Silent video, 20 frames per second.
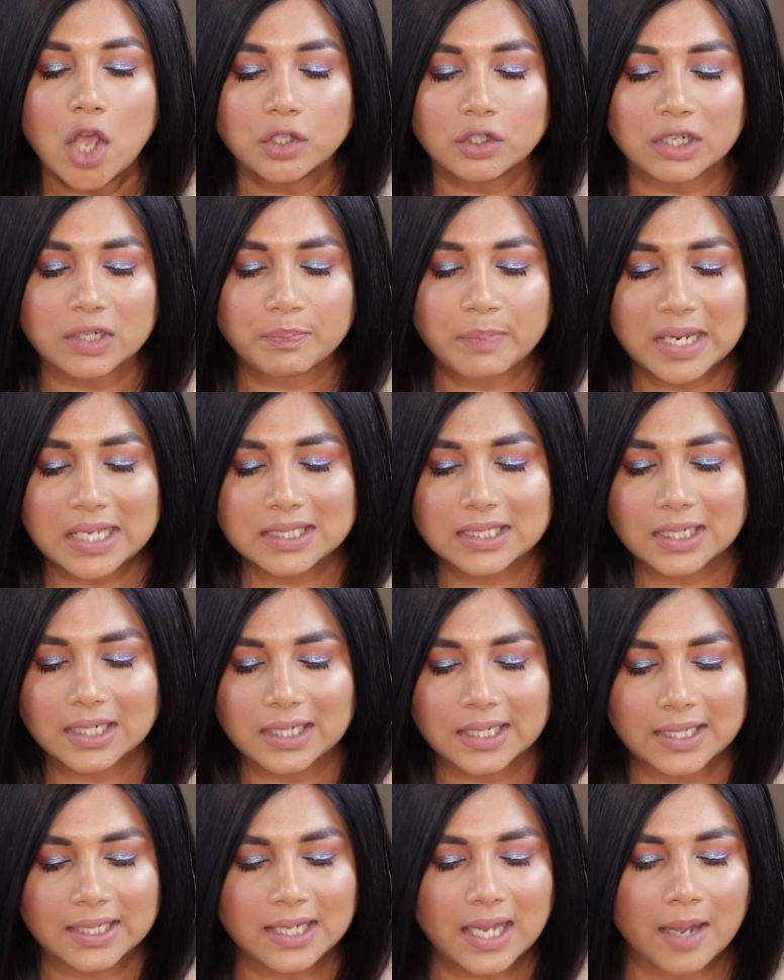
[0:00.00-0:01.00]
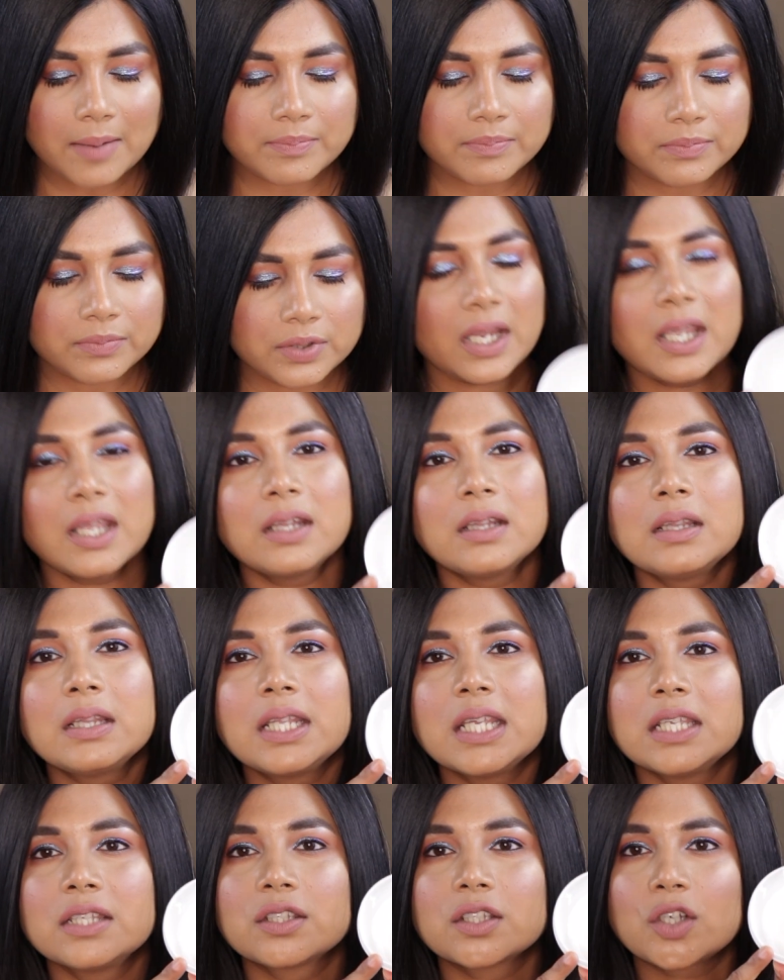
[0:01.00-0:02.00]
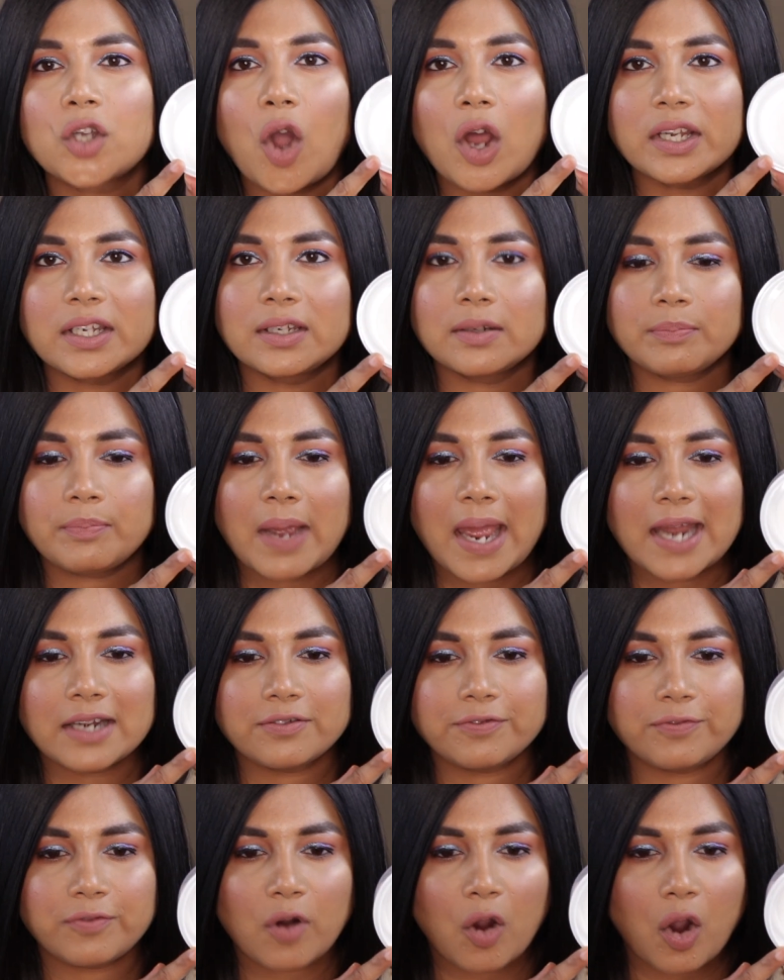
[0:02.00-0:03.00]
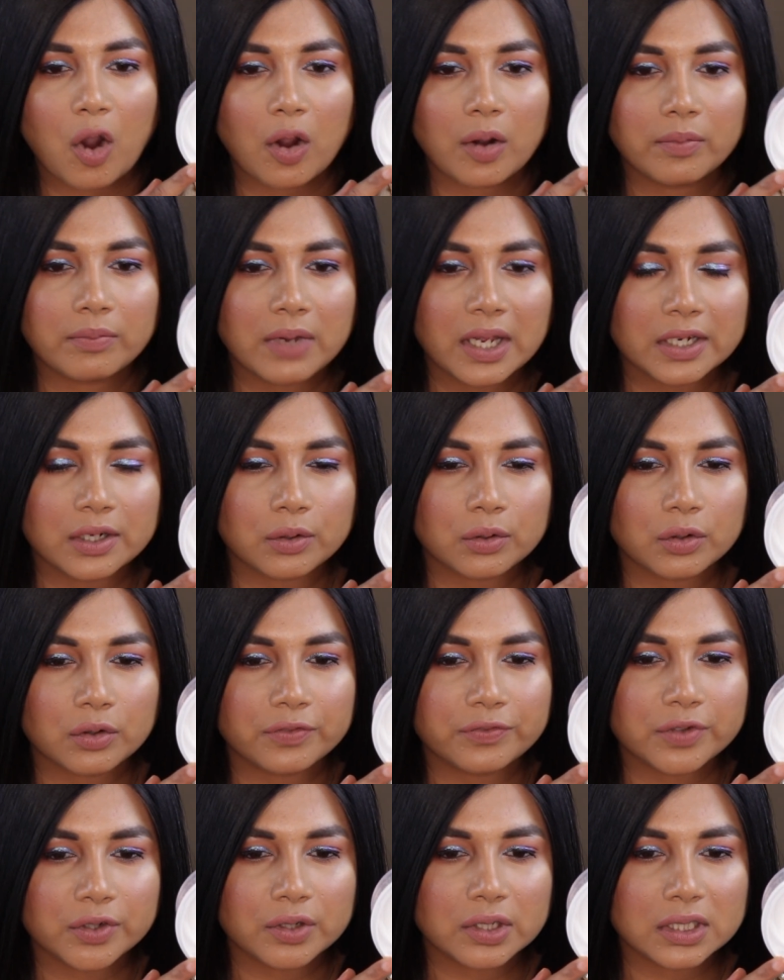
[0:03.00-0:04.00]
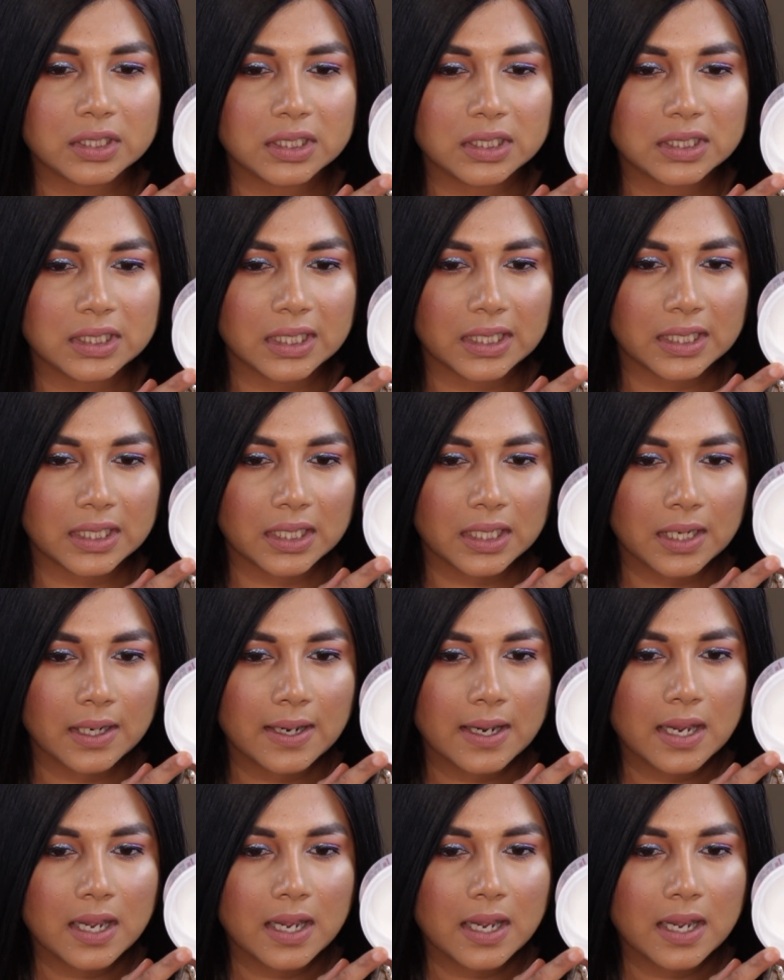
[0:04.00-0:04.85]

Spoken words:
So it basically comes in these cotton pad form. I don't know if you can see.